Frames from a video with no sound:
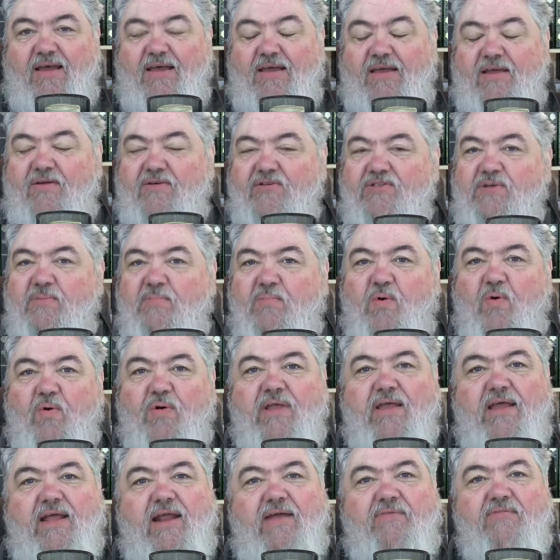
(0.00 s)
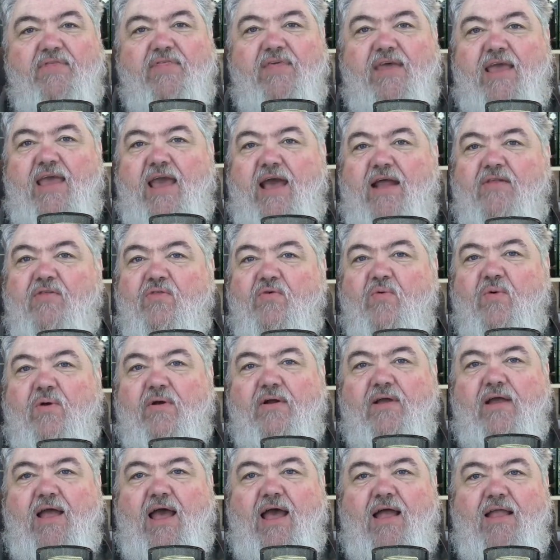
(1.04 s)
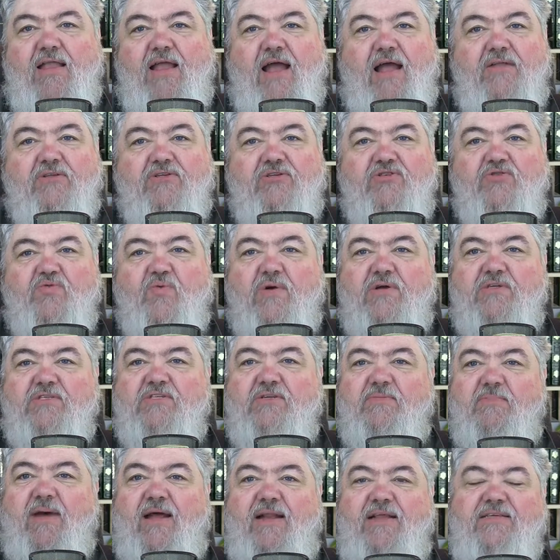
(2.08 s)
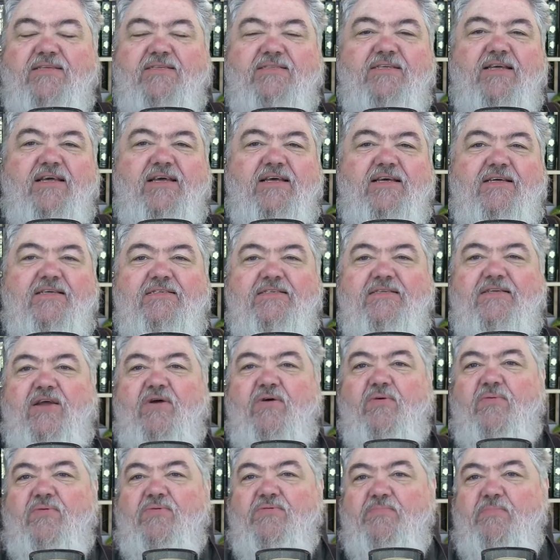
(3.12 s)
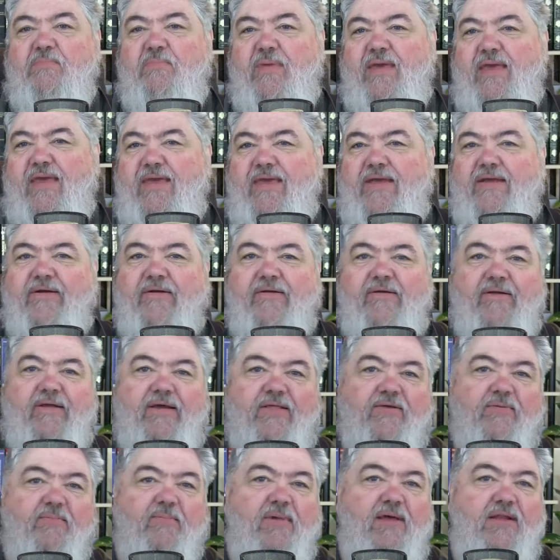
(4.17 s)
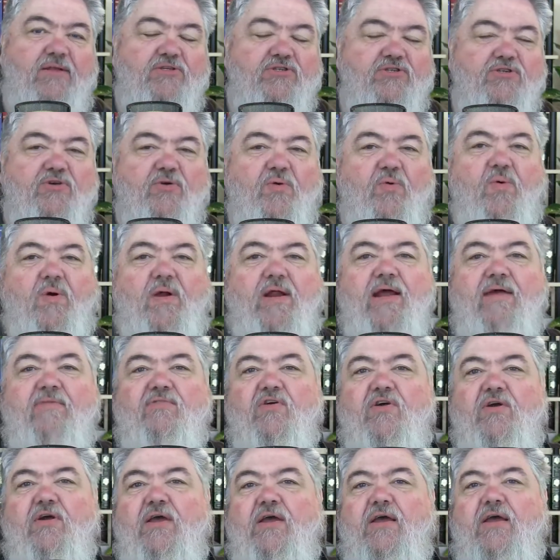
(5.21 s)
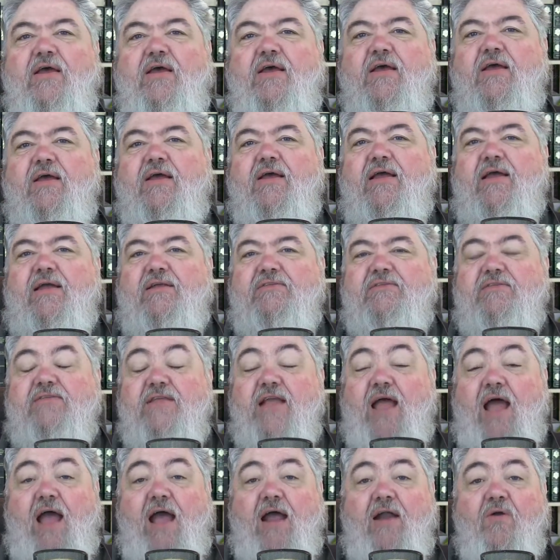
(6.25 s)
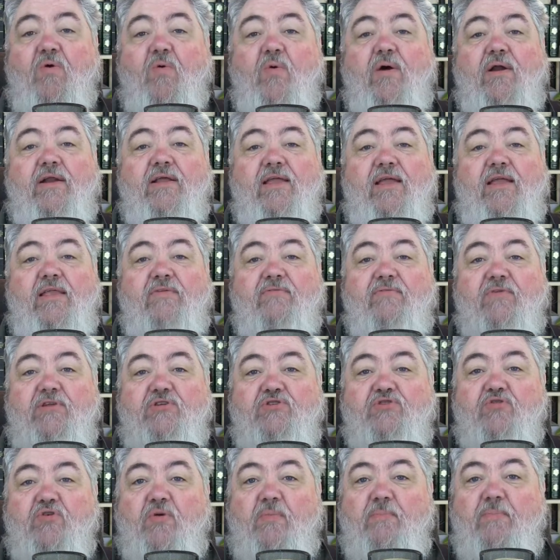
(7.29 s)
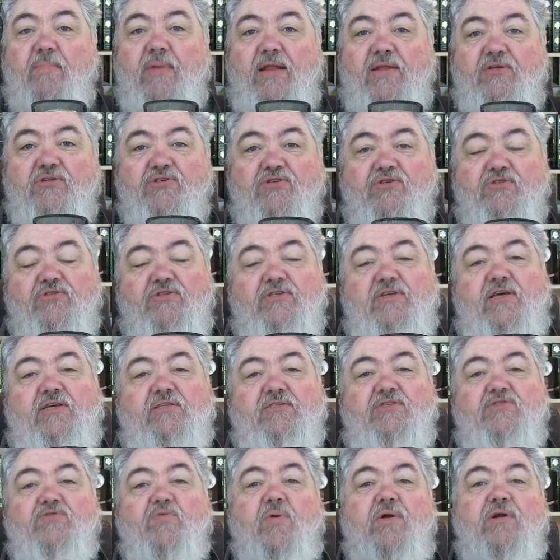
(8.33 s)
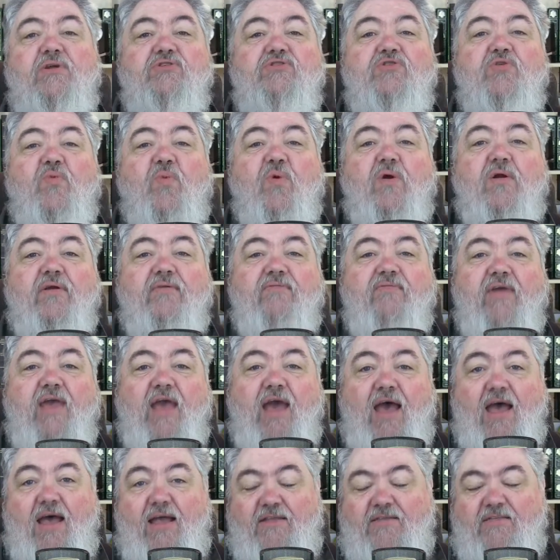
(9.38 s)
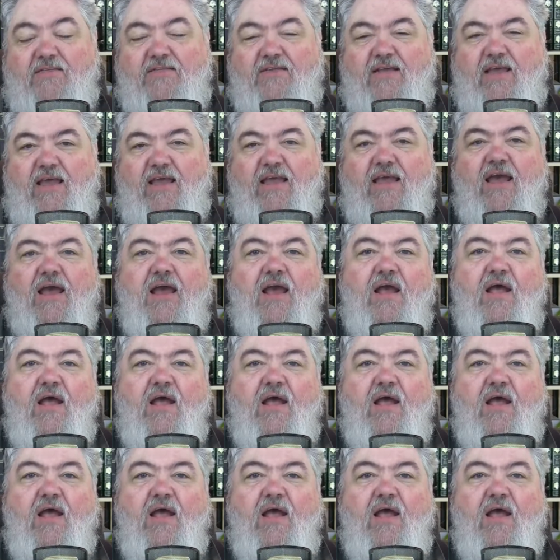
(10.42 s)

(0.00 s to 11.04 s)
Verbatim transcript: You know, it's important to get everything out of the Word of God, not just what somebody says, you know, it's me or another minister, whatever. It's not what an individual minister says. It's what does the Word of God say.